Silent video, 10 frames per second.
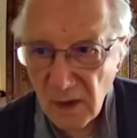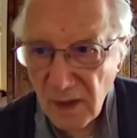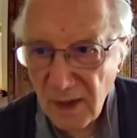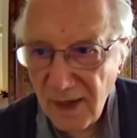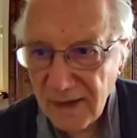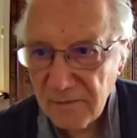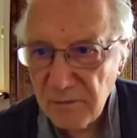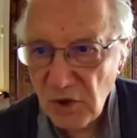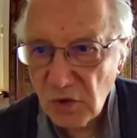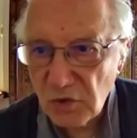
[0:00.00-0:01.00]
let
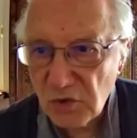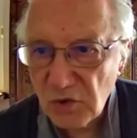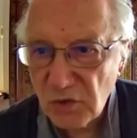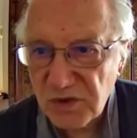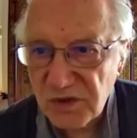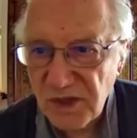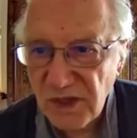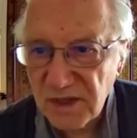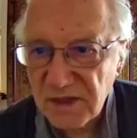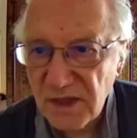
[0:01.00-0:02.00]
me to choose
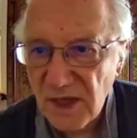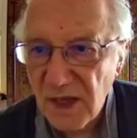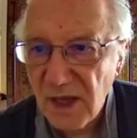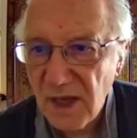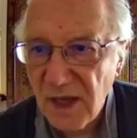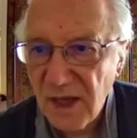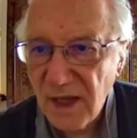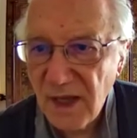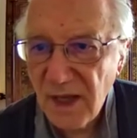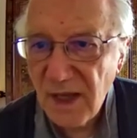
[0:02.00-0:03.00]
things
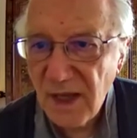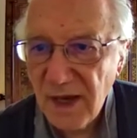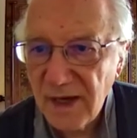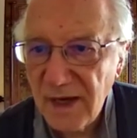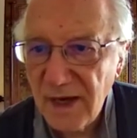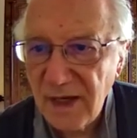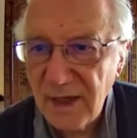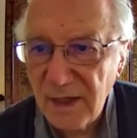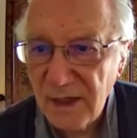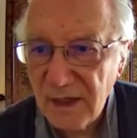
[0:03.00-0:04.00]

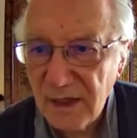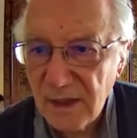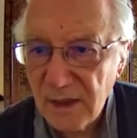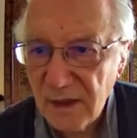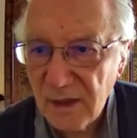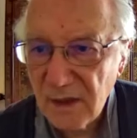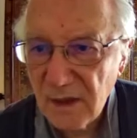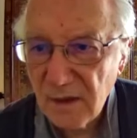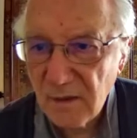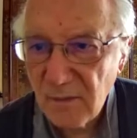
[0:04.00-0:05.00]
again,
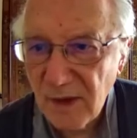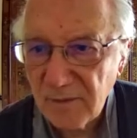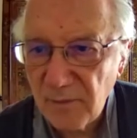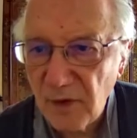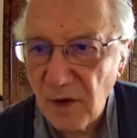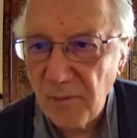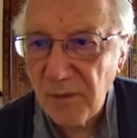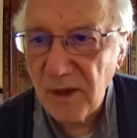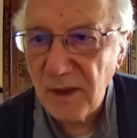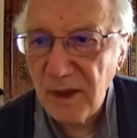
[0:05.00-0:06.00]
but
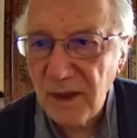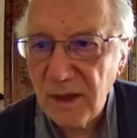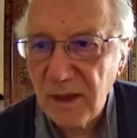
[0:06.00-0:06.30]
properly.